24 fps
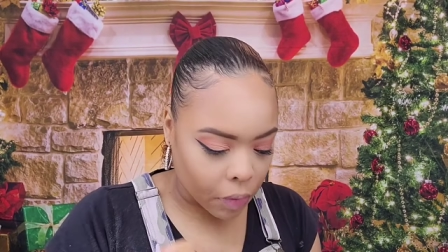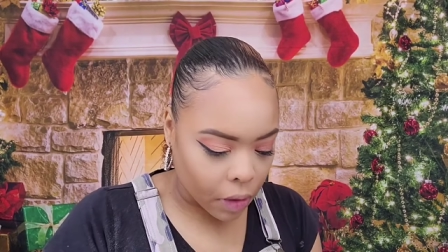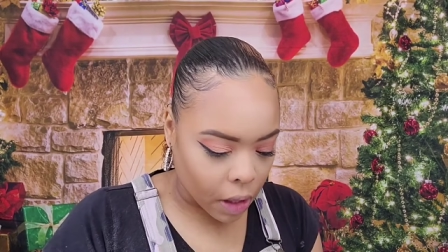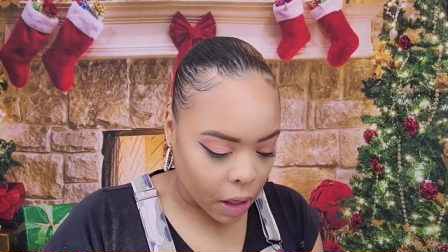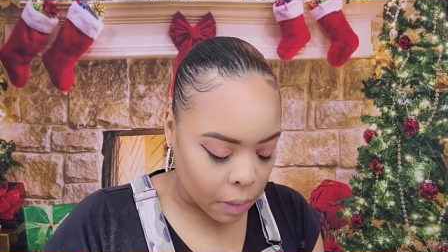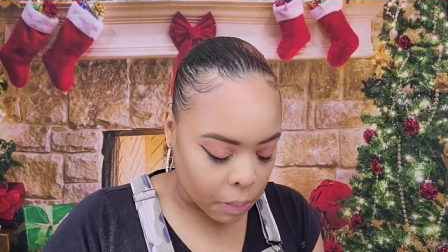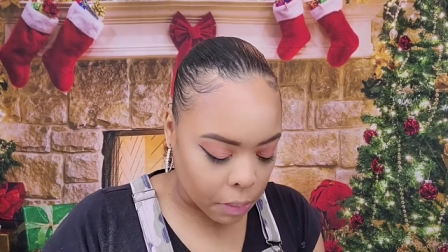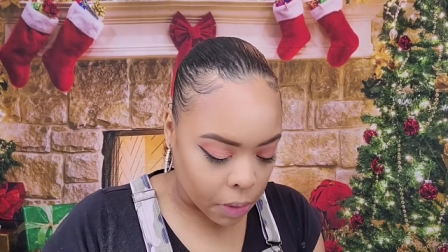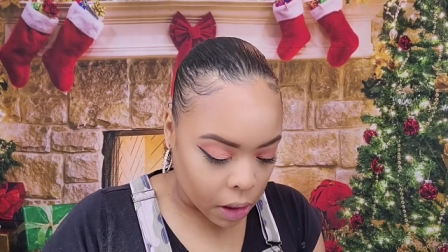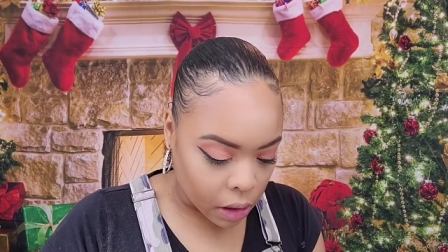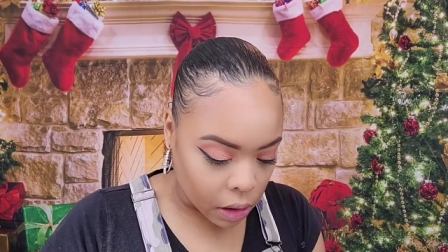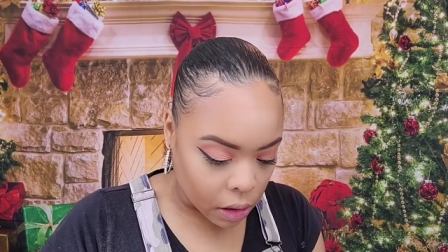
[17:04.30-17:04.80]

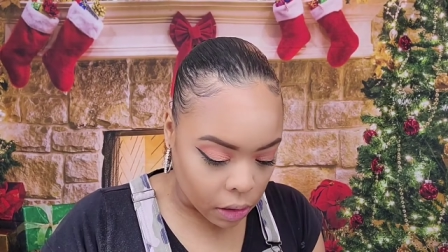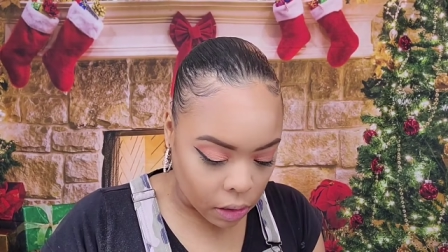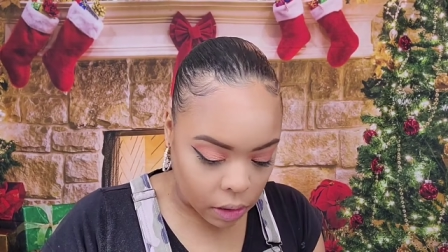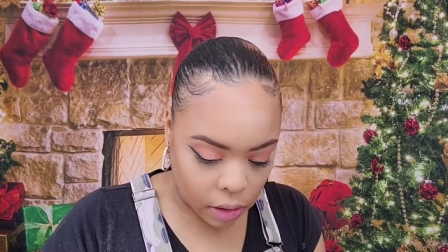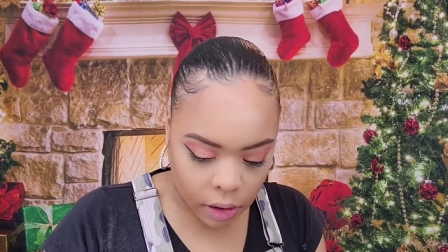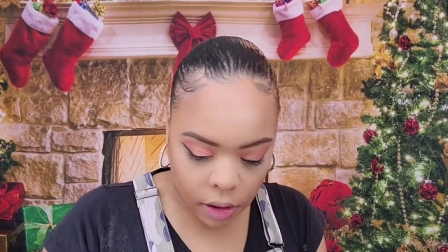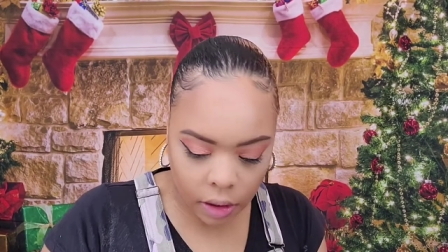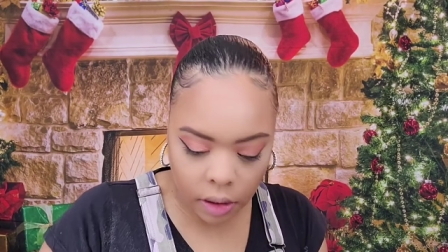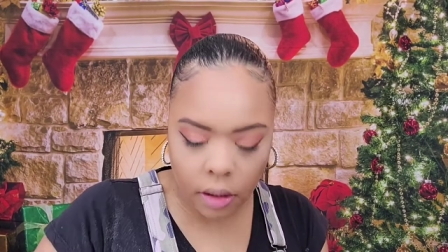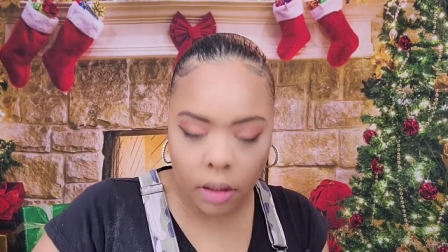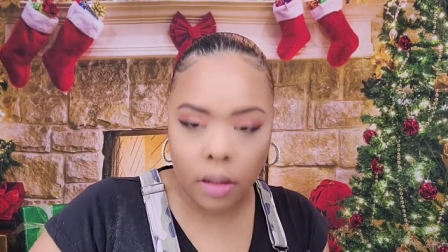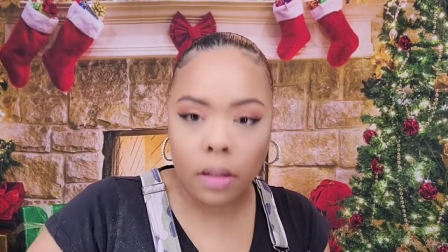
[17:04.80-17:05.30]
I mean
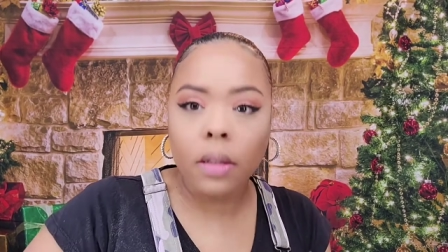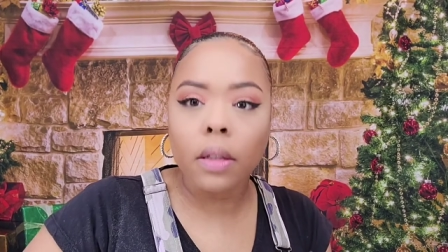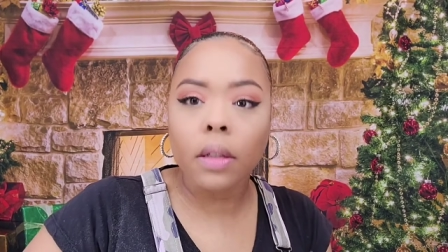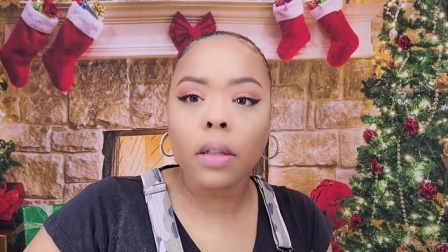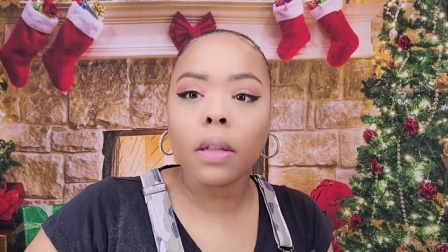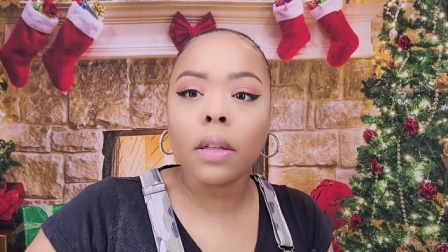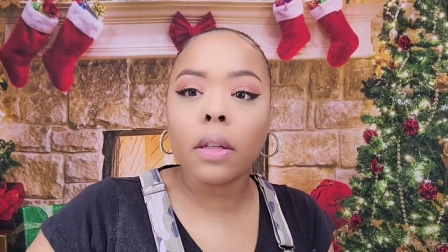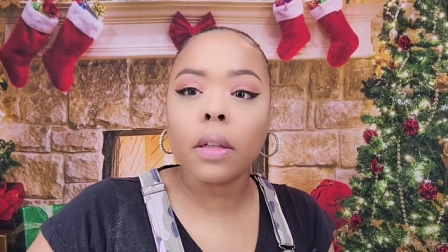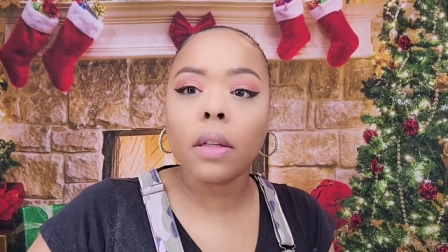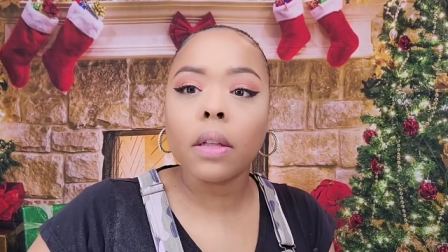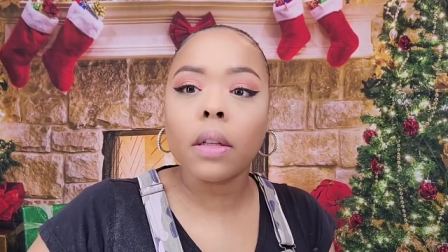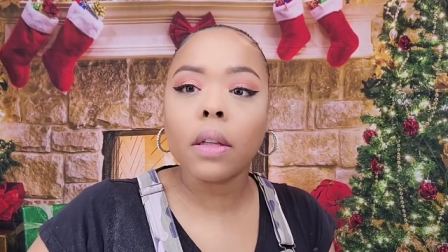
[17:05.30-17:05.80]
this
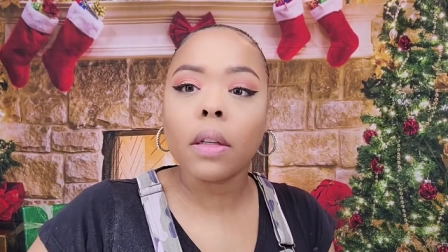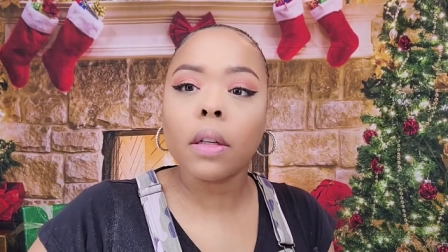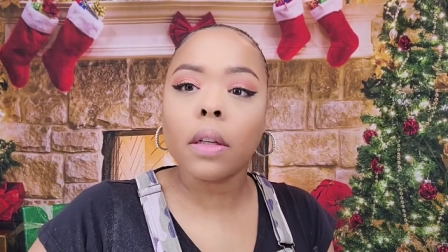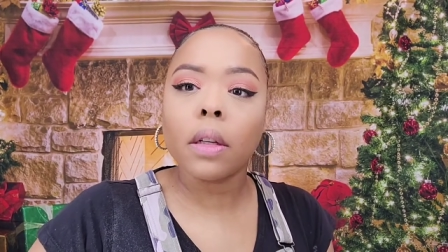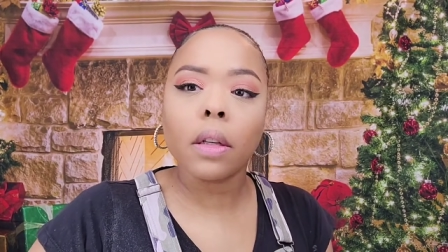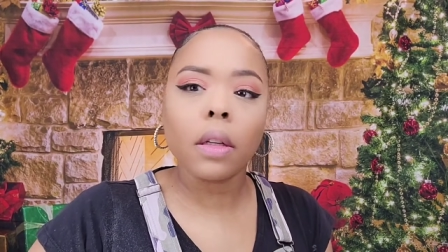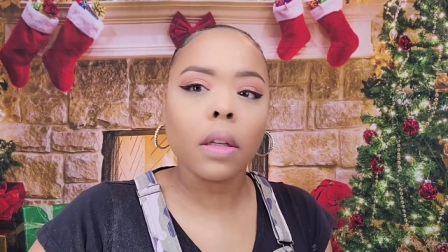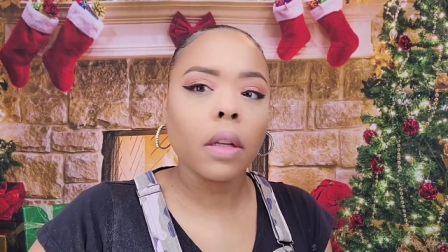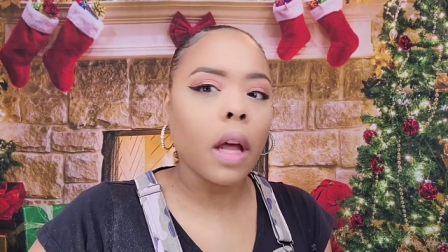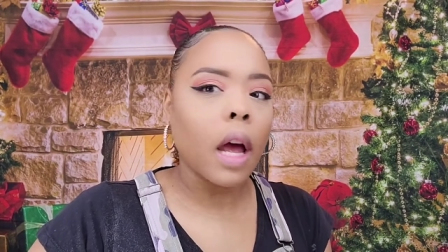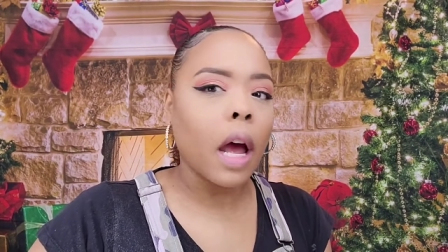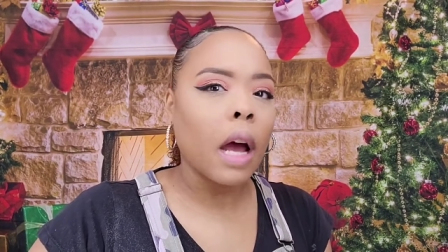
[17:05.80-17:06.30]

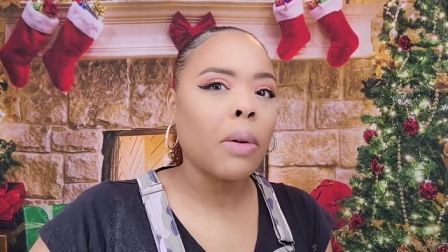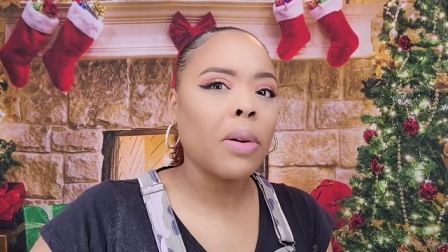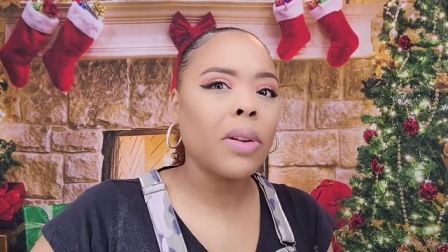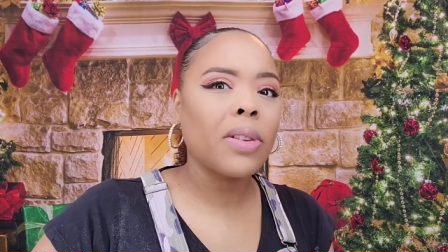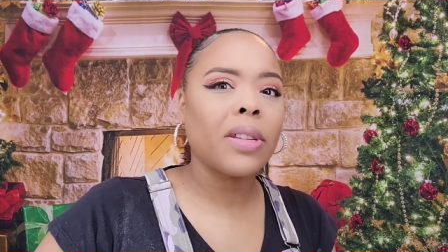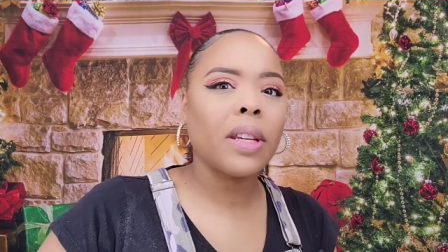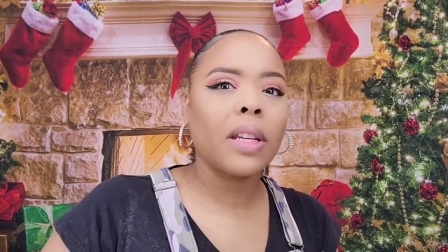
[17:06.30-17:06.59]
I would